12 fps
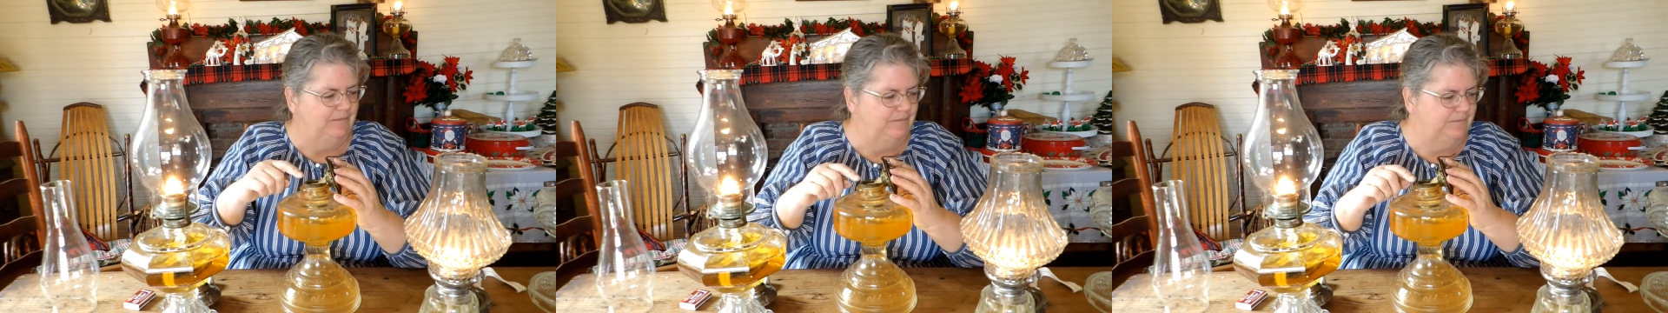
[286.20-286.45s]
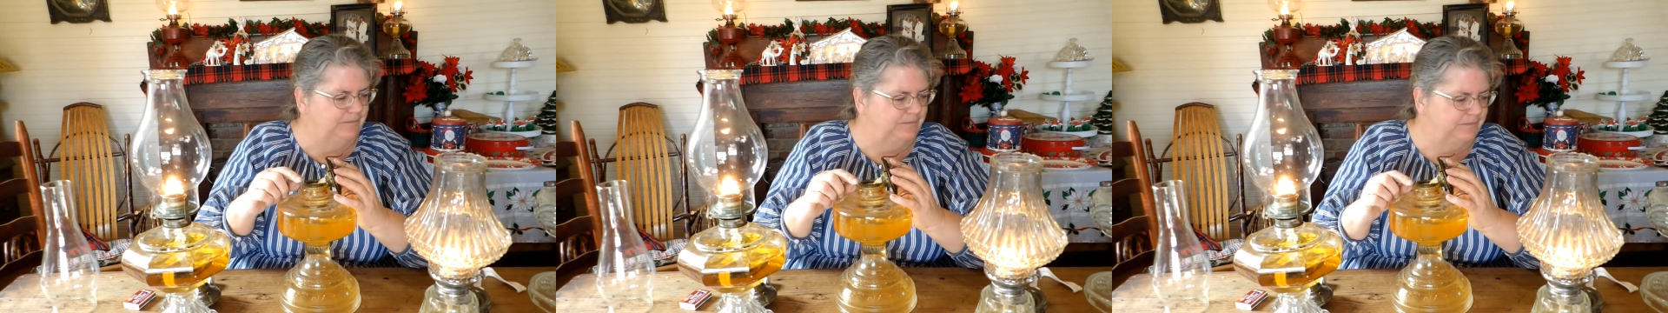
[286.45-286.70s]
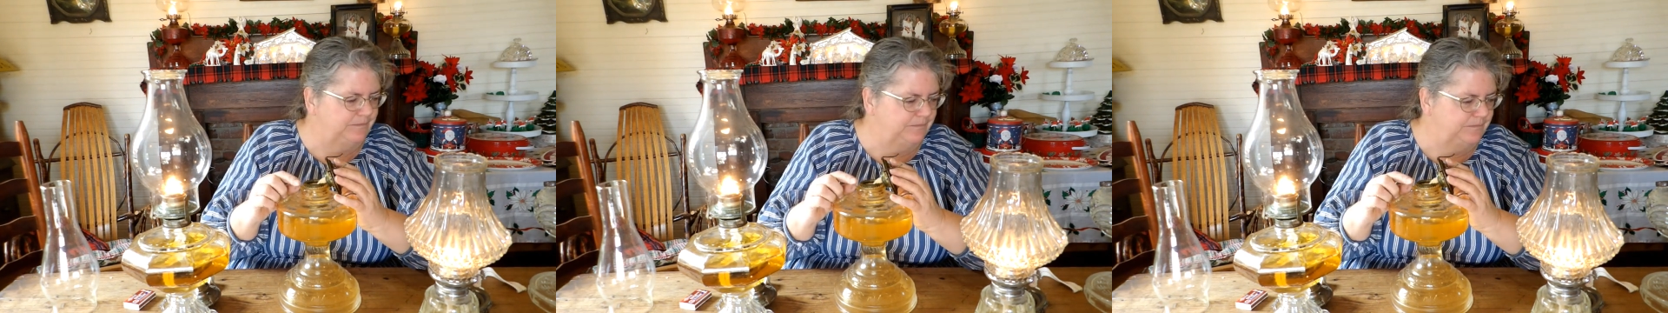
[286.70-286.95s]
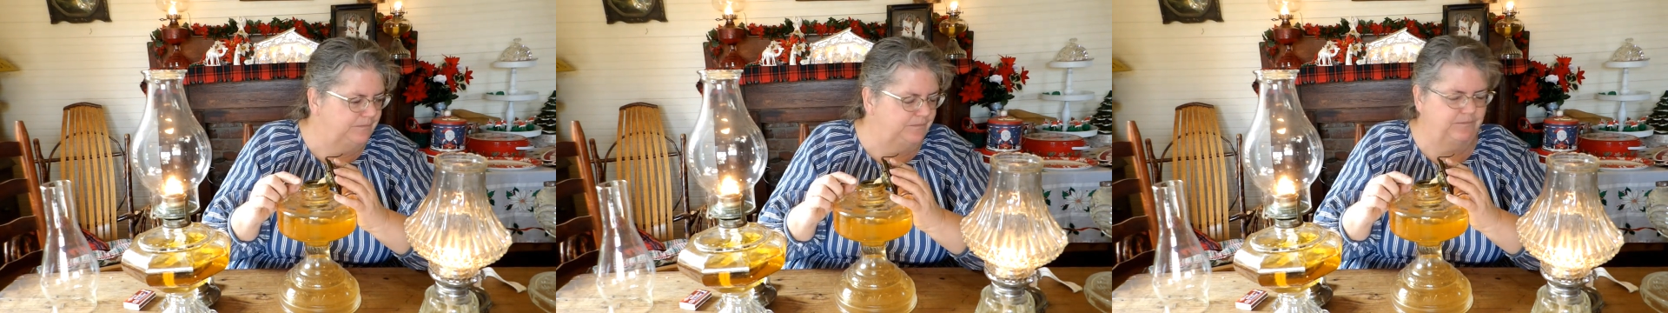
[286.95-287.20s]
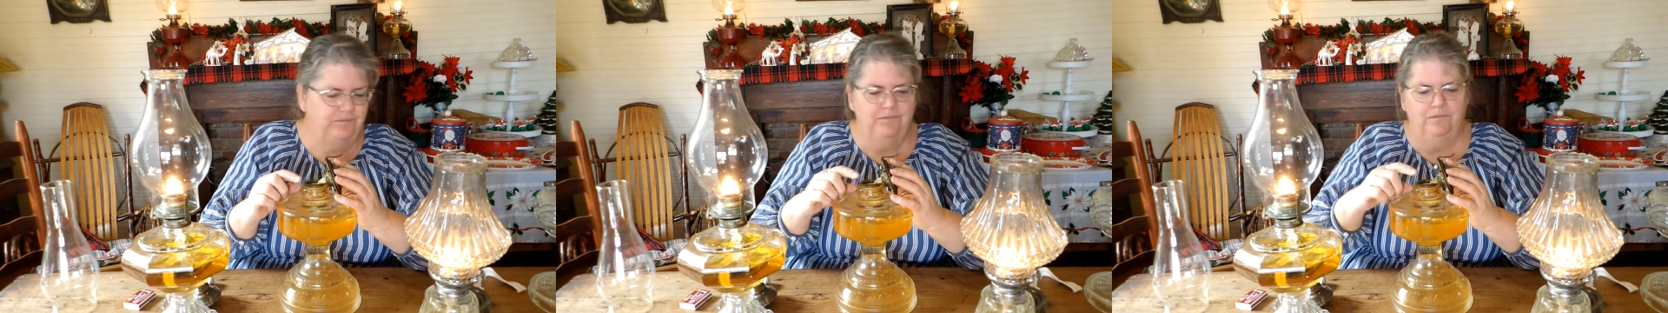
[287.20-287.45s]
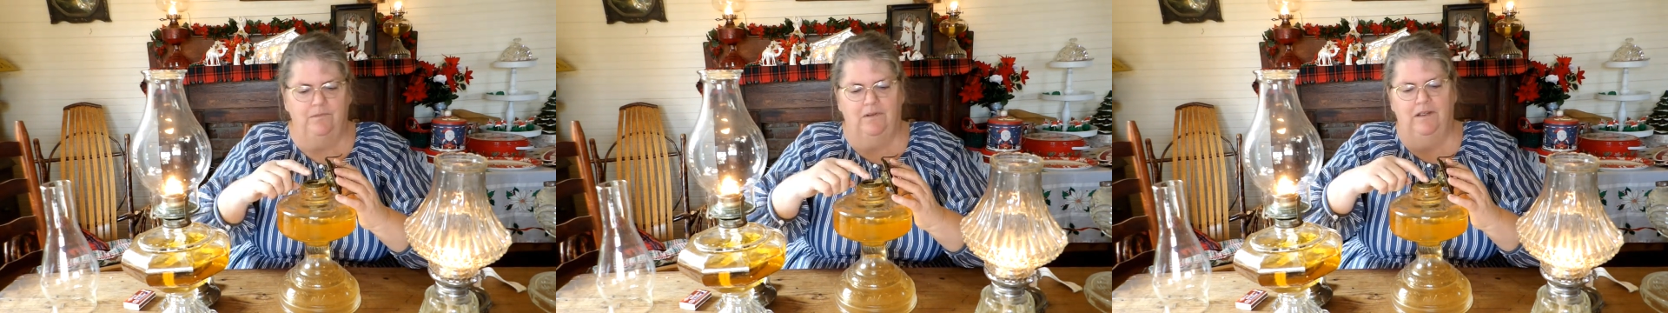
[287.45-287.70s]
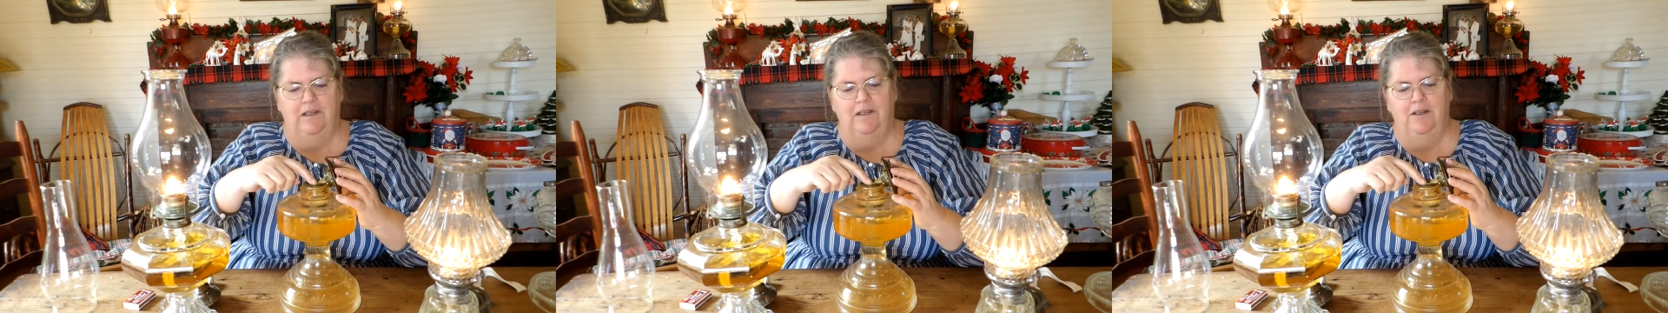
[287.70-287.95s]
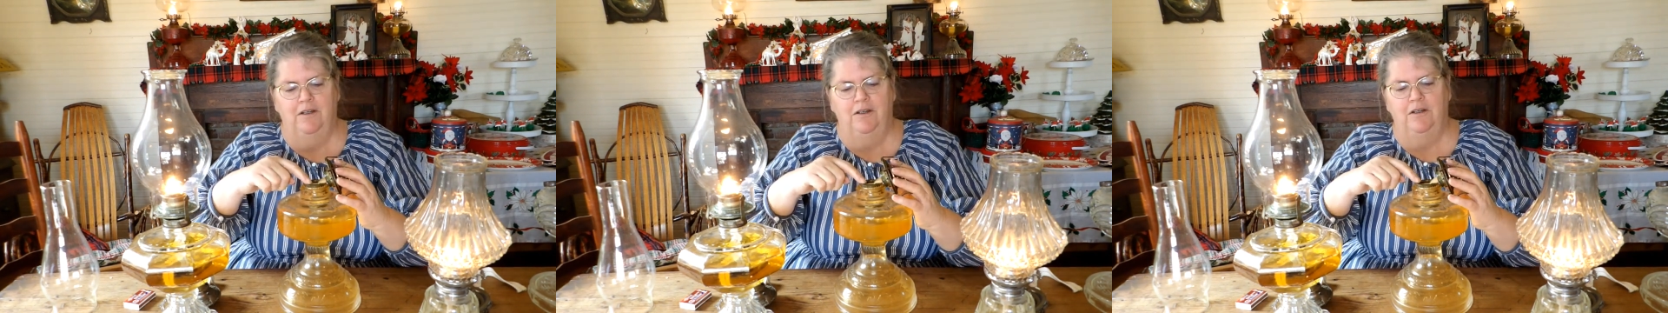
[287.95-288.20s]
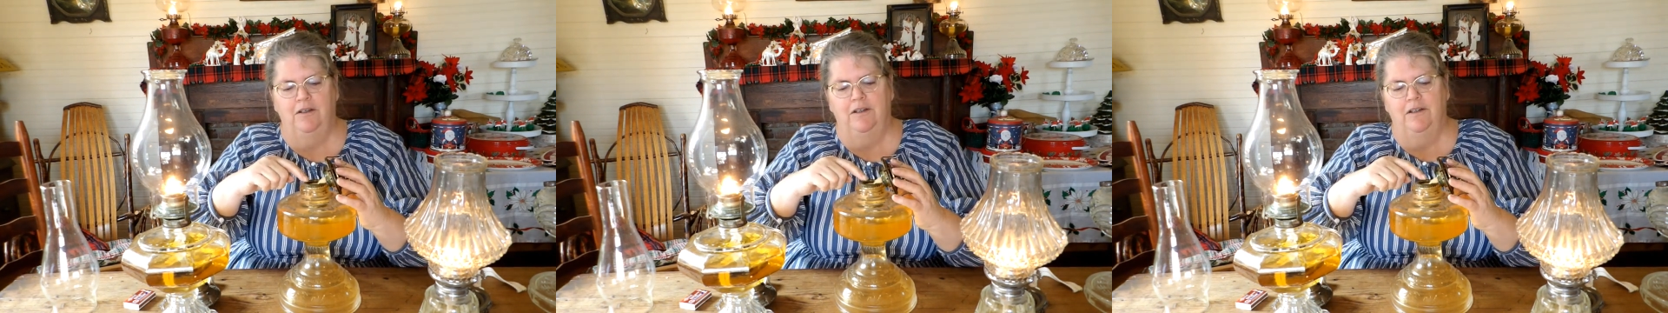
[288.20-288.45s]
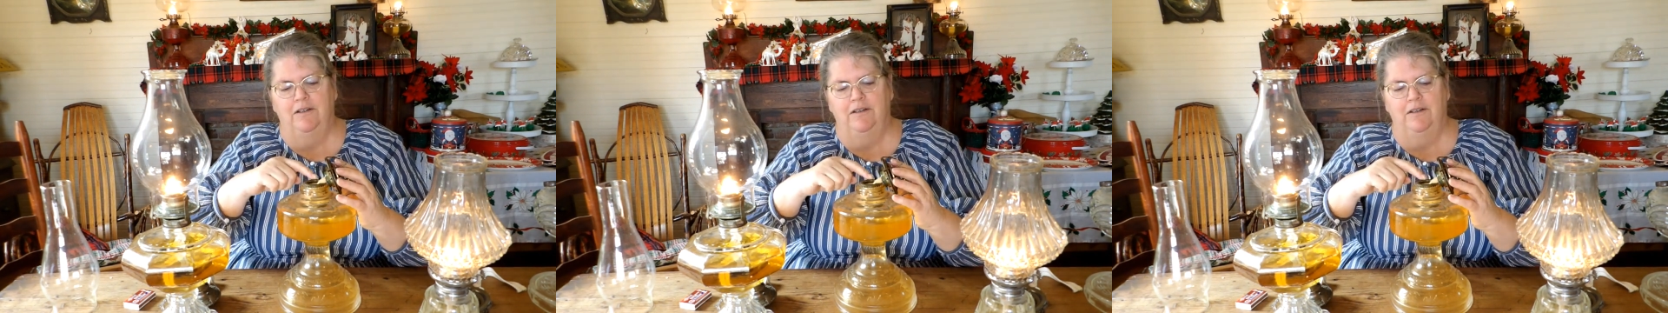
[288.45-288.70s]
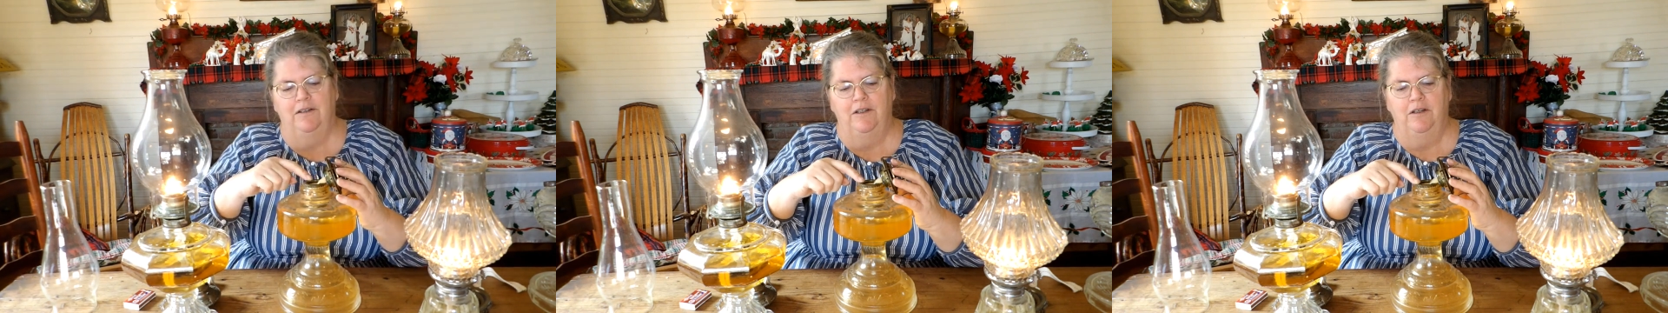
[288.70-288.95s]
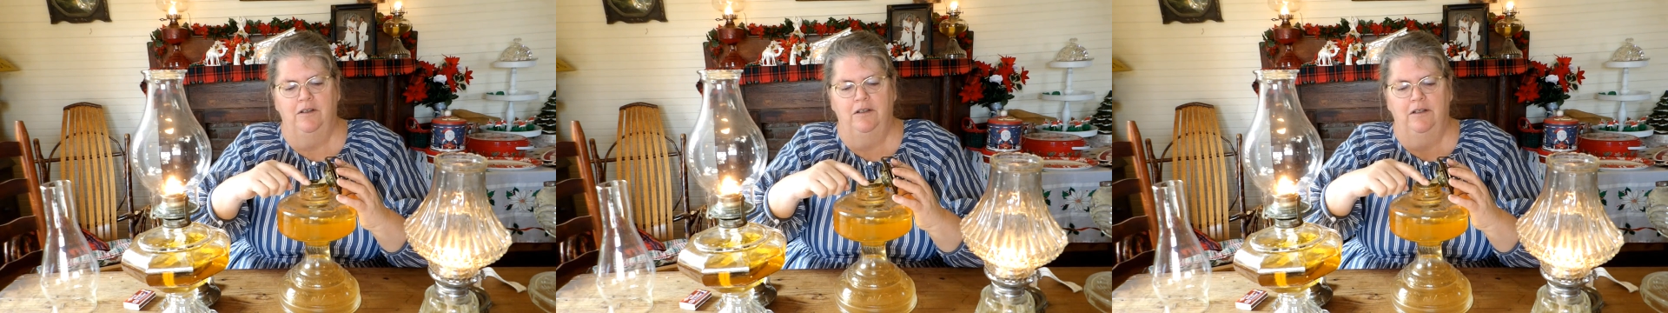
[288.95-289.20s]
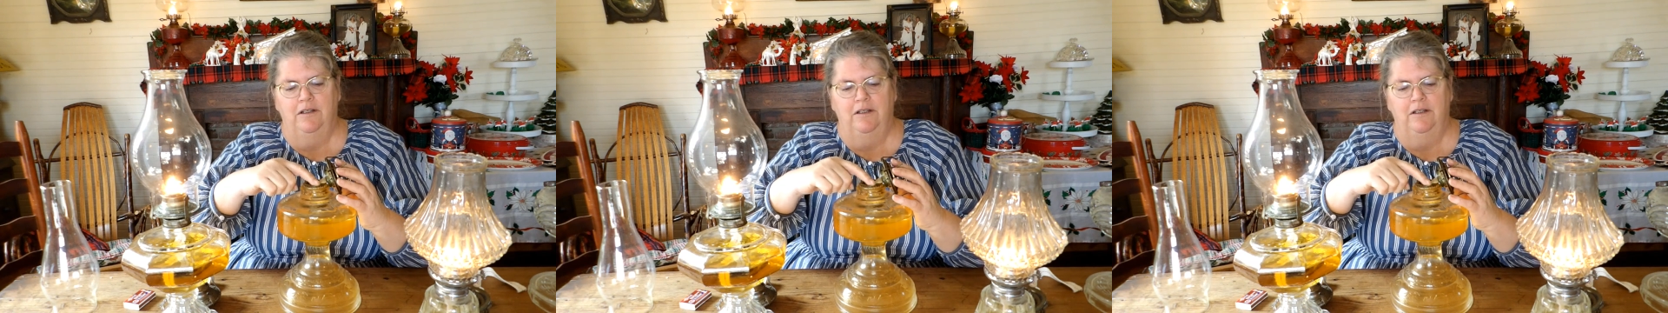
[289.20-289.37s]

(no one is talking)